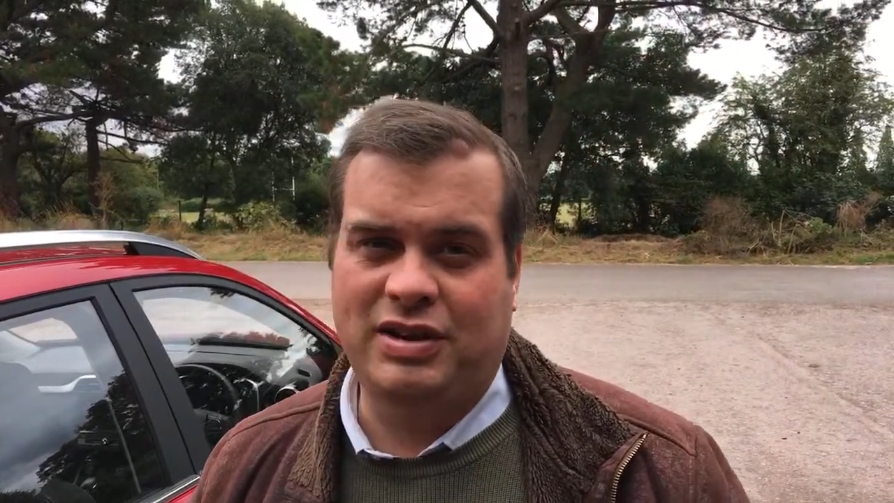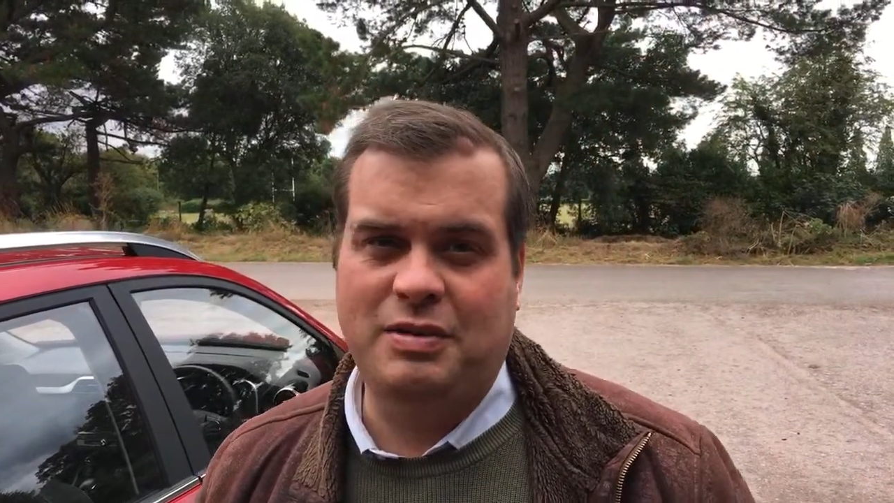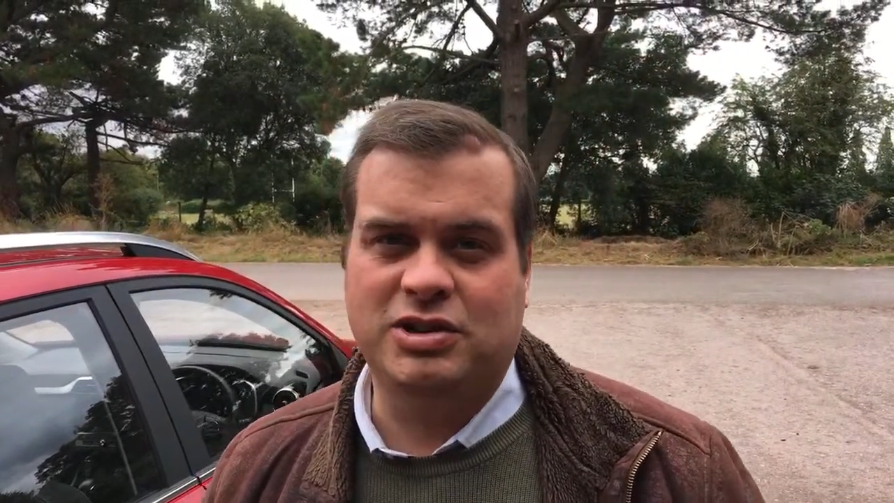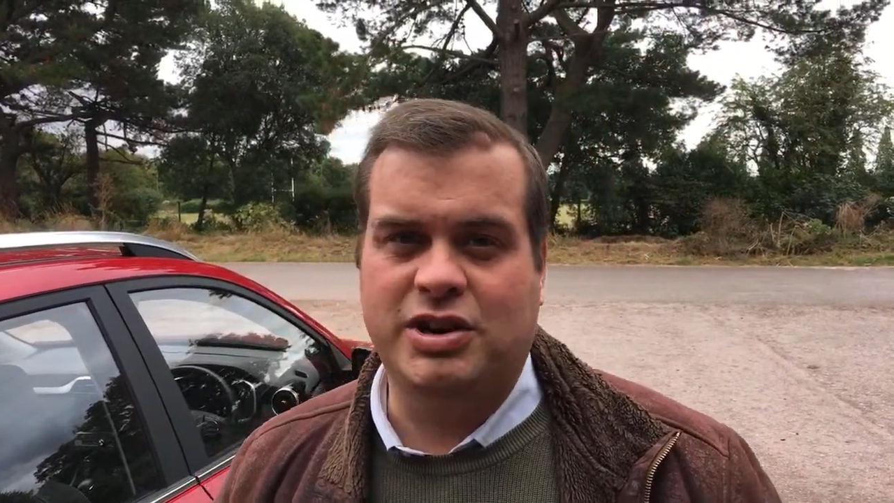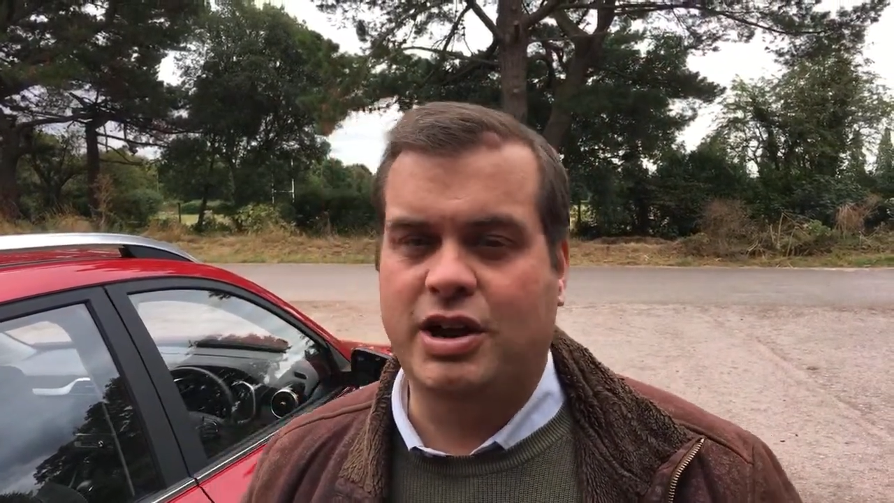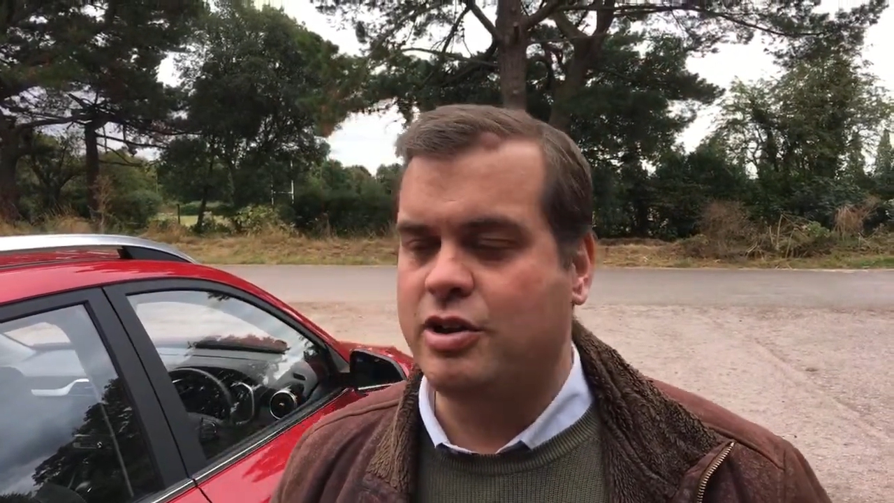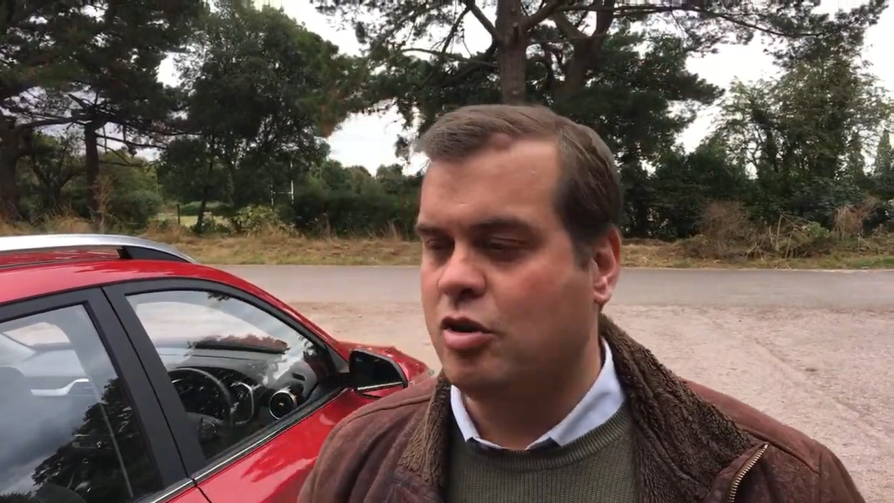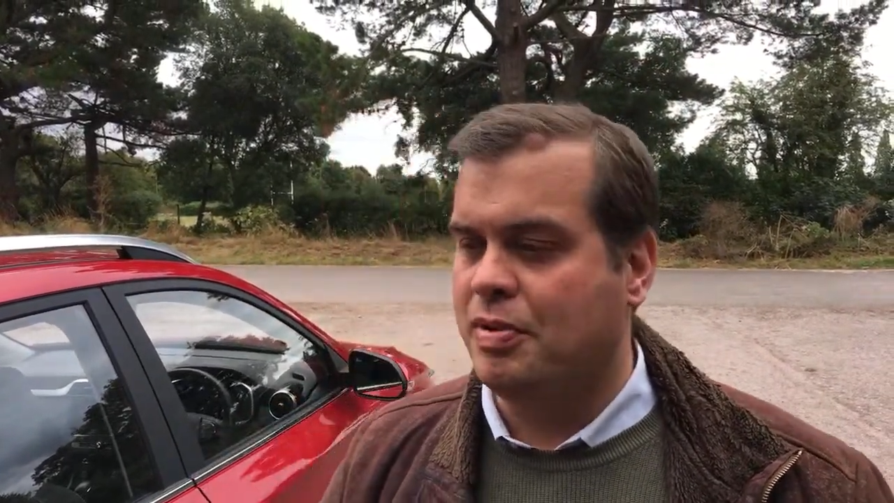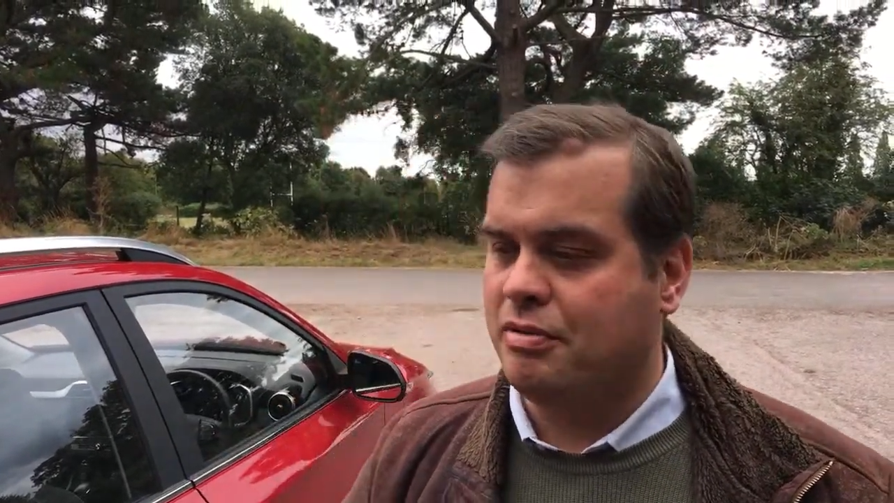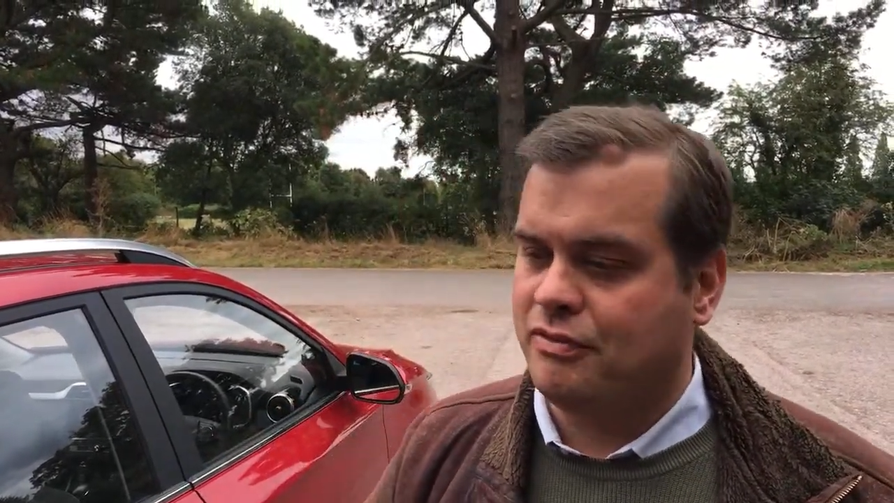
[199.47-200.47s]
which I know you'll
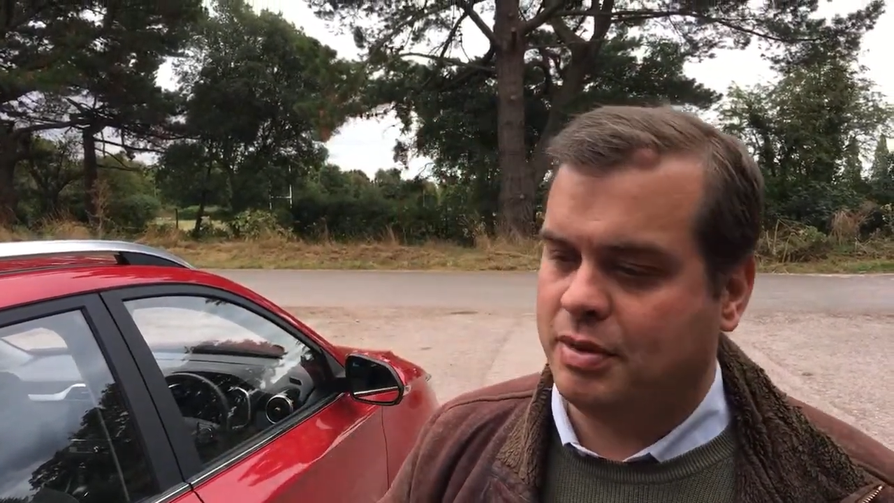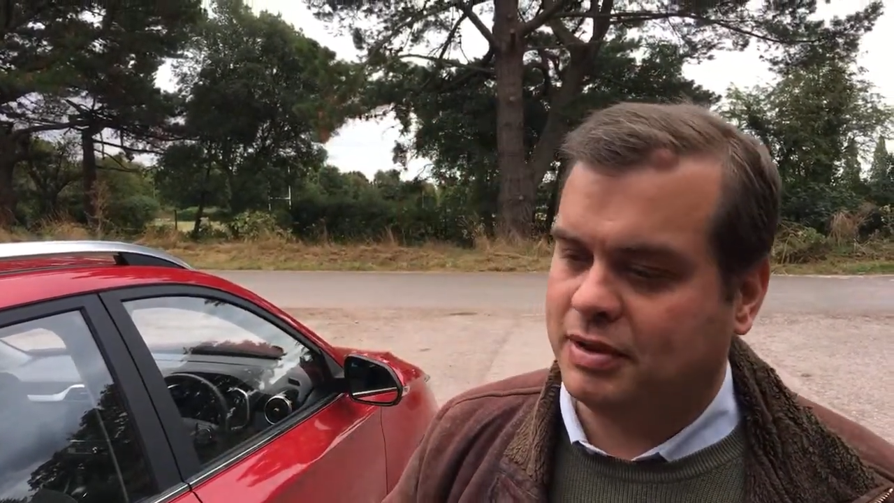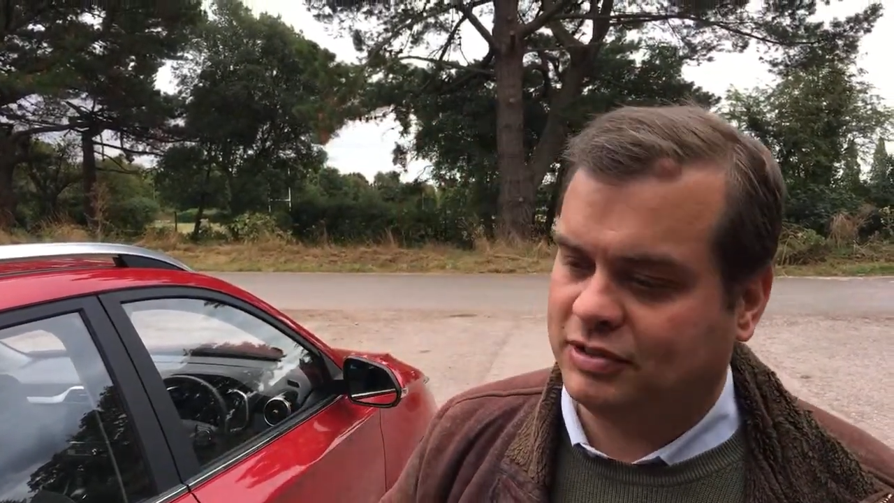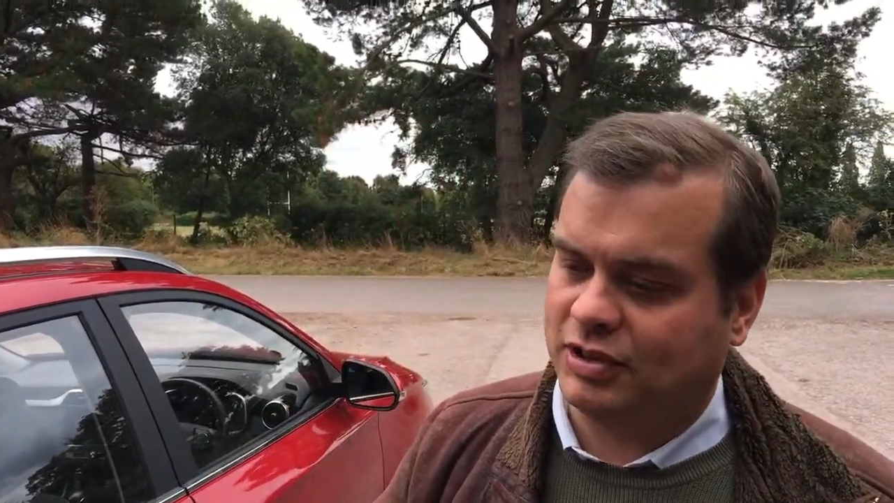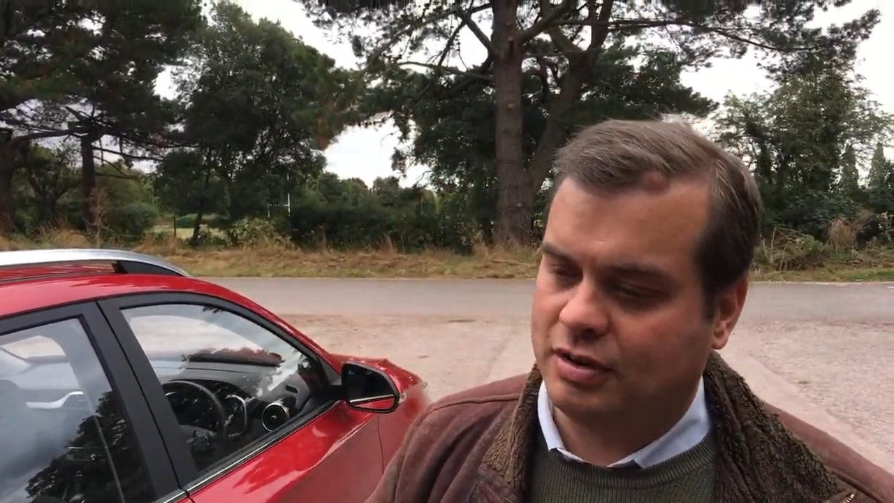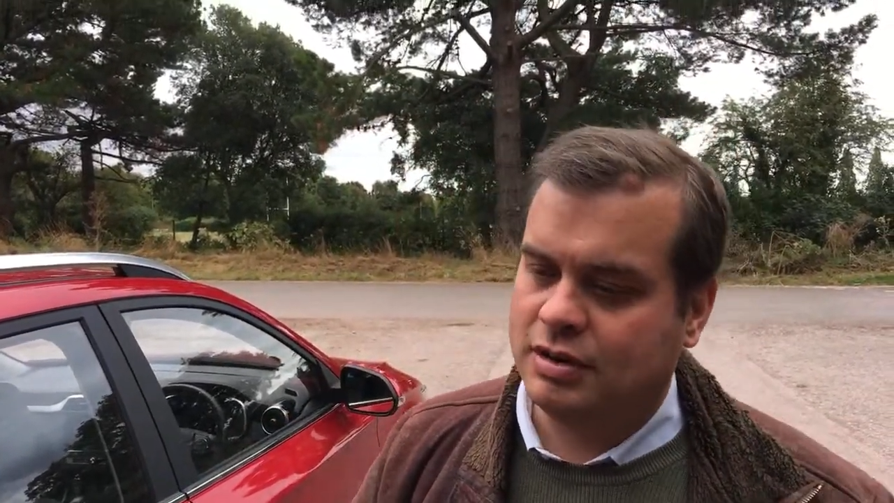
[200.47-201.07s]
be reviewing soon.